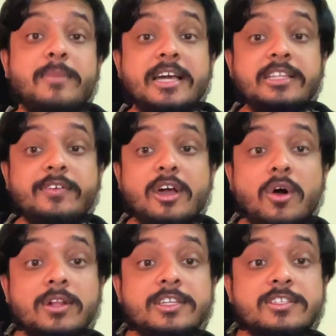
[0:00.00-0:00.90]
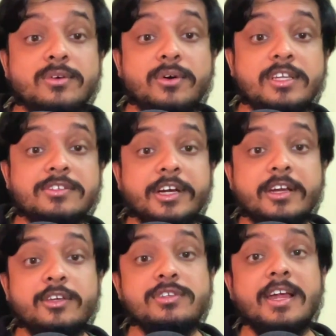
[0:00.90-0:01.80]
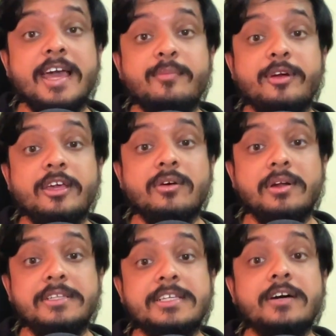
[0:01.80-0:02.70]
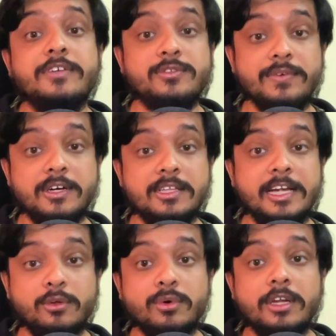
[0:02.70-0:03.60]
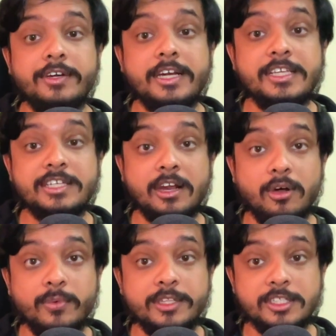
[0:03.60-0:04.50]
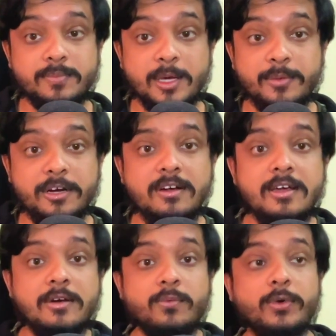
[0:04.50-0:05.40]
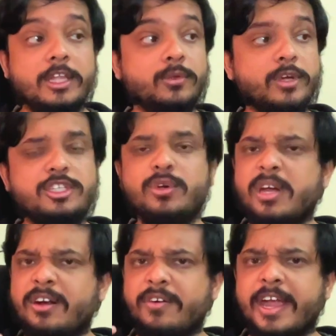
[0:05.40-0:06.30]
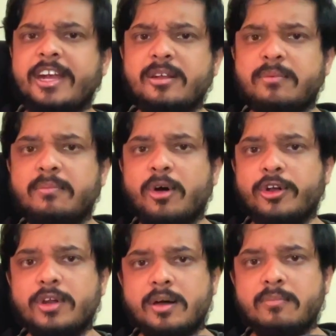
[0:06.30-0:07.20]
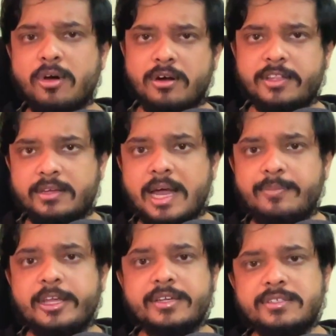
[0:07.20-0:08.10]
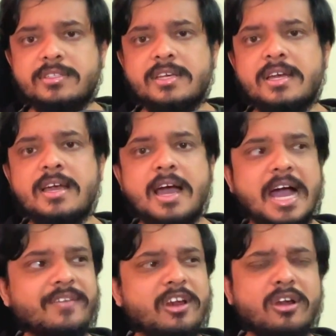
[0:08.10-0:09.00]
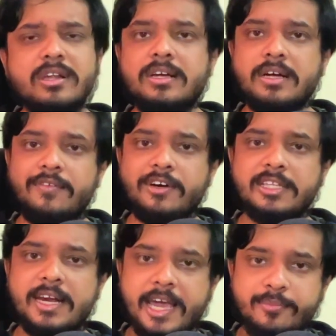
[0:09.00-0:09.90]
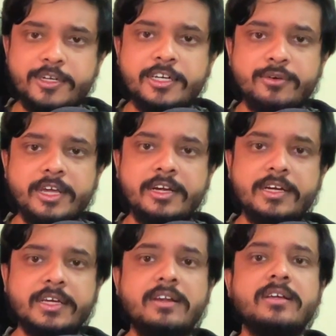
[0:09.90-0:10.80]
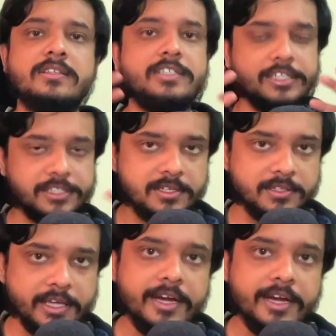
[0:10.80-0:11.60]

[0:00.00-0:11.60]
By the way, all this code is written using a library called Service Weaver that Google released along with its paper, with which you can write modular monolithic applications. I will not cover the library today in detail, just the